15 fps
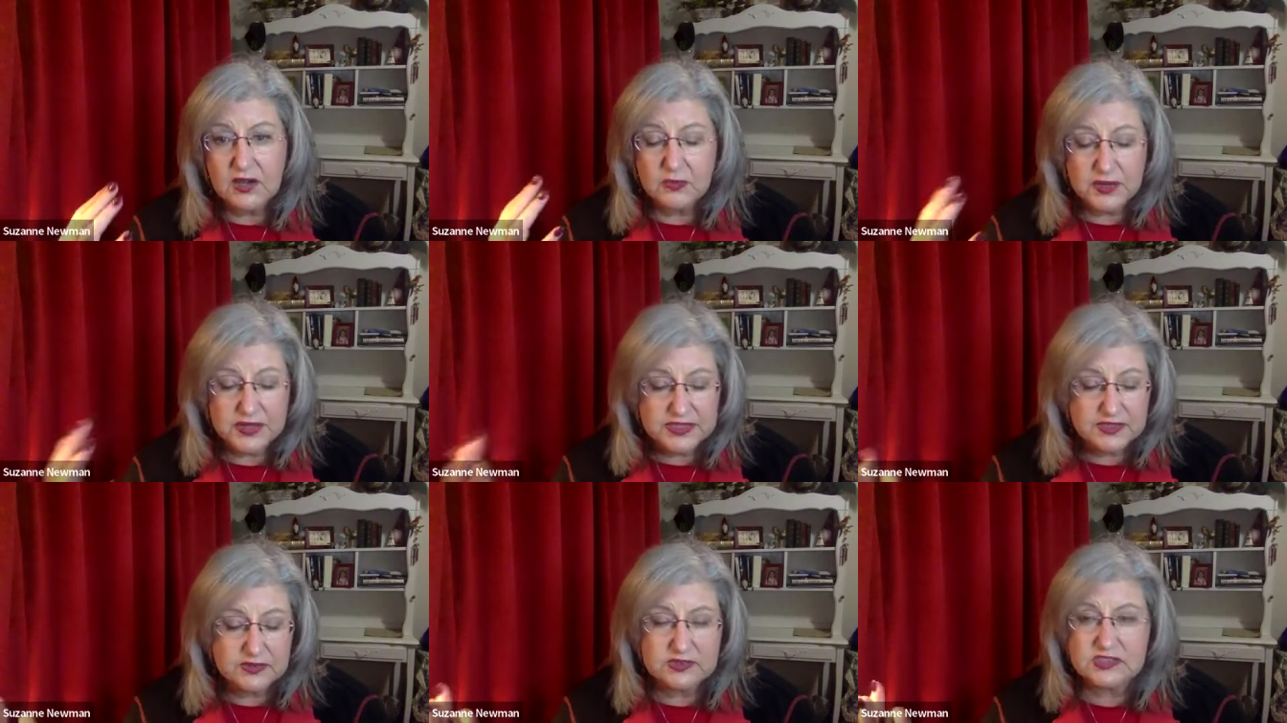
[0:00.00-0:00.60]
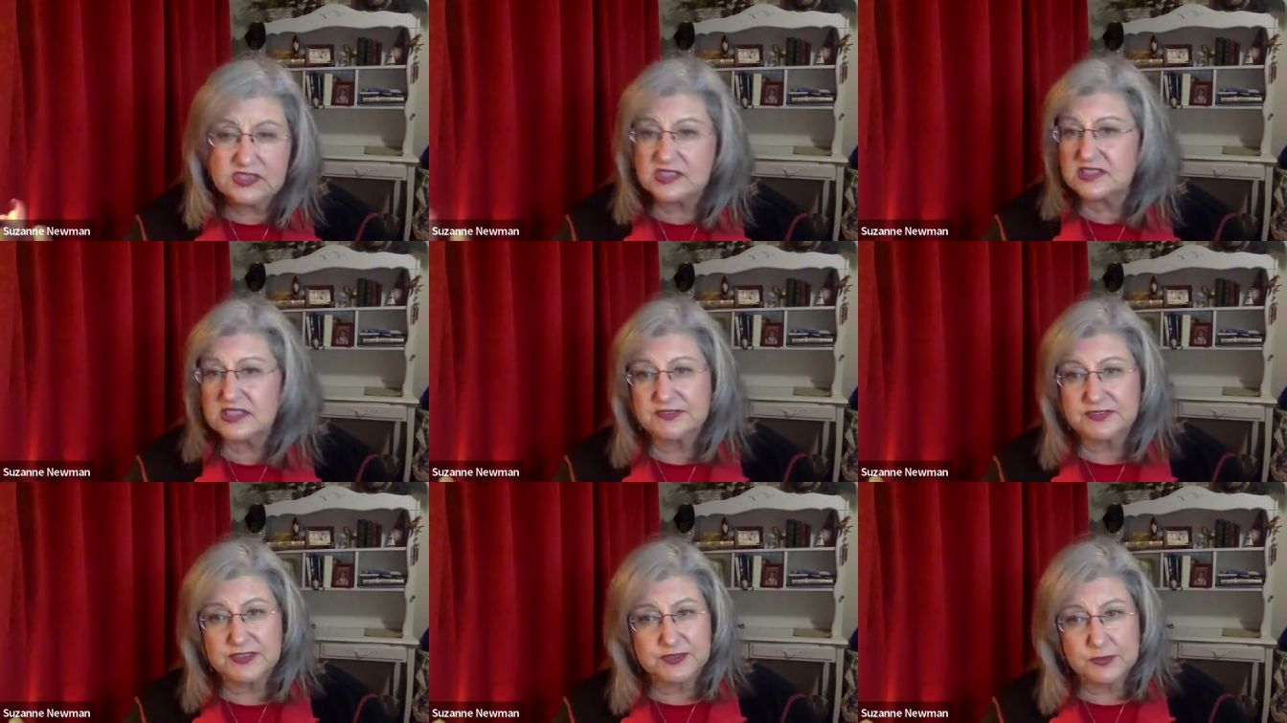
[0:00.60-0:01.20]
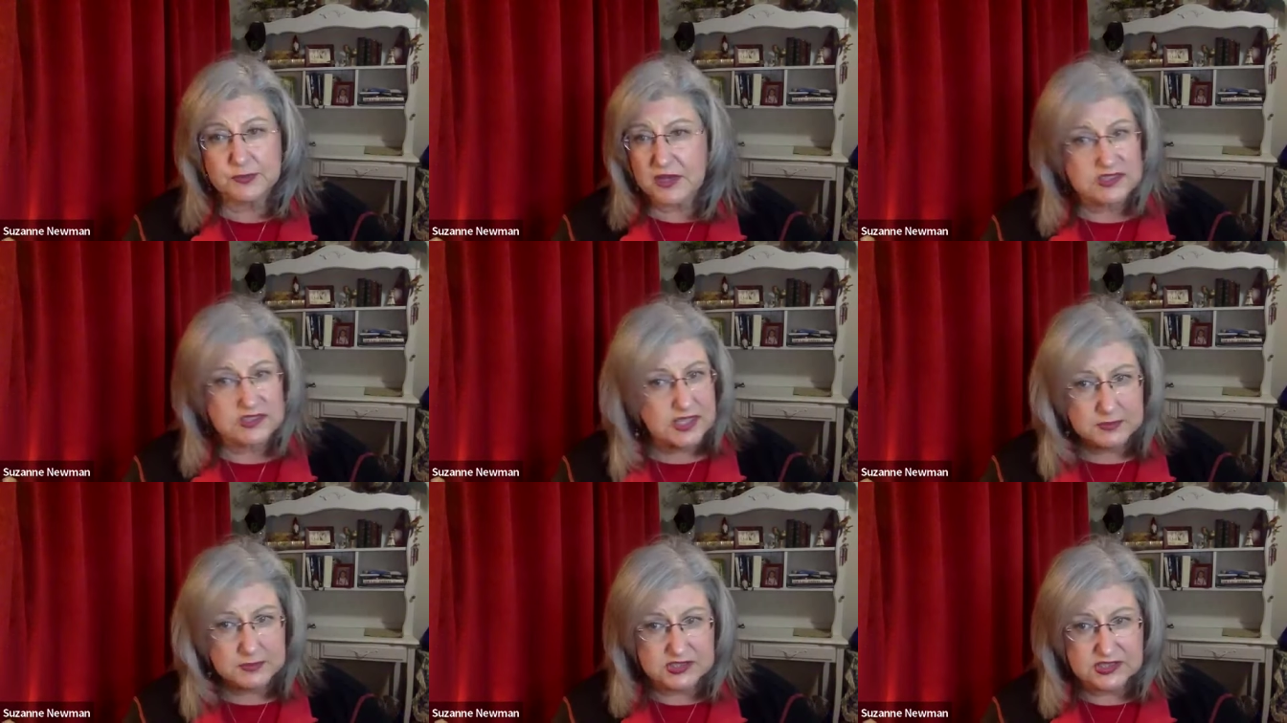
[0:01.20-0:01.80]
with those that suffer from
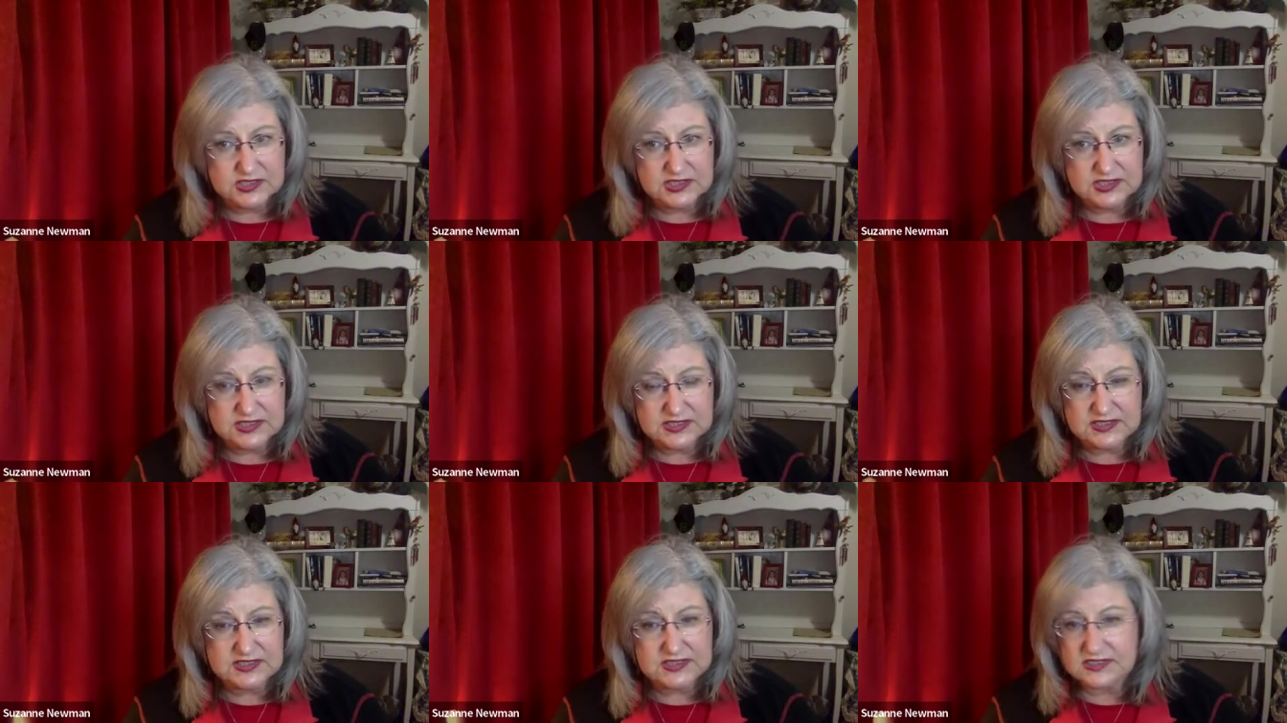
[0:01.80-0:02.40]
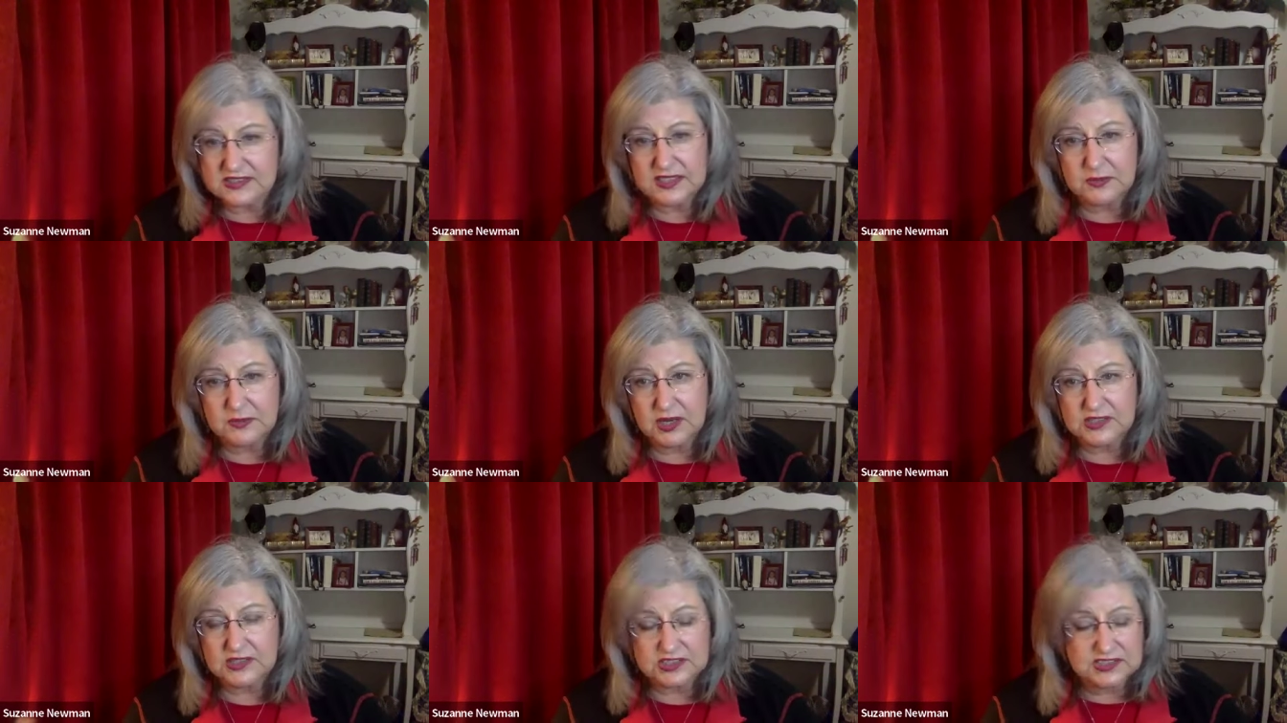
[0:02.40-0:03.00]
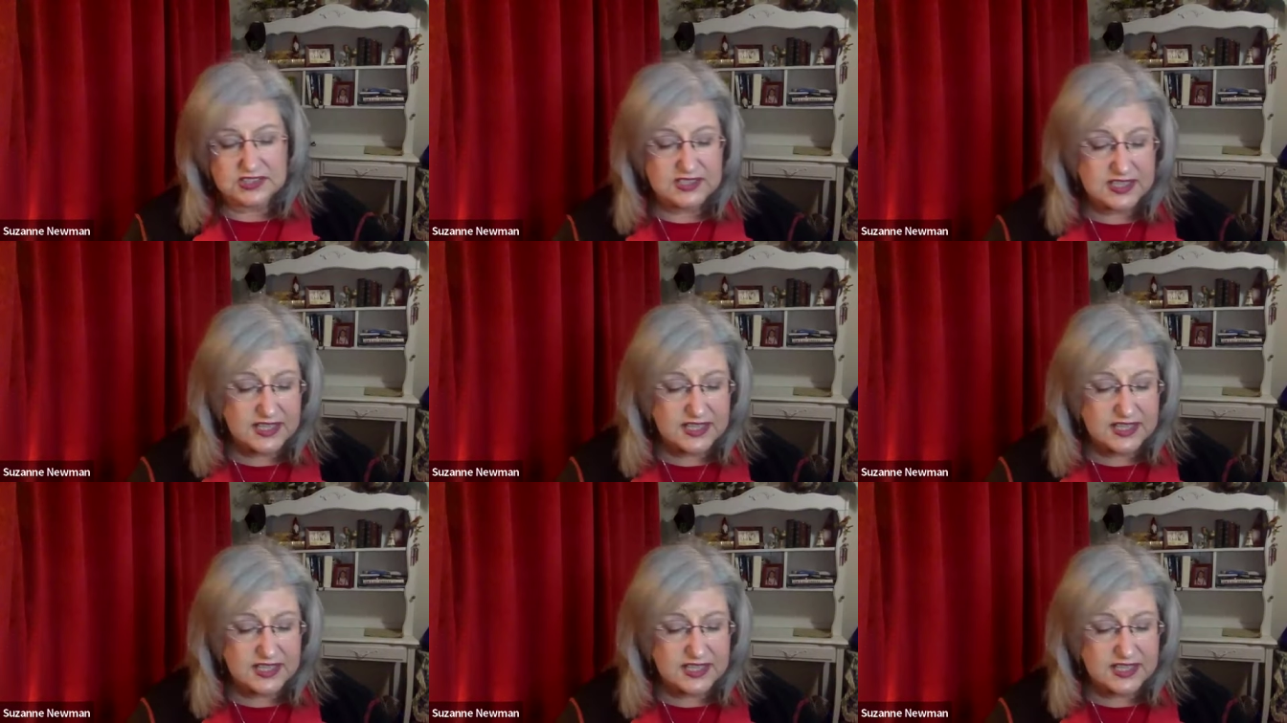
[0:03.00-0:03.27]
Alzheimer's disease in the state of Washington.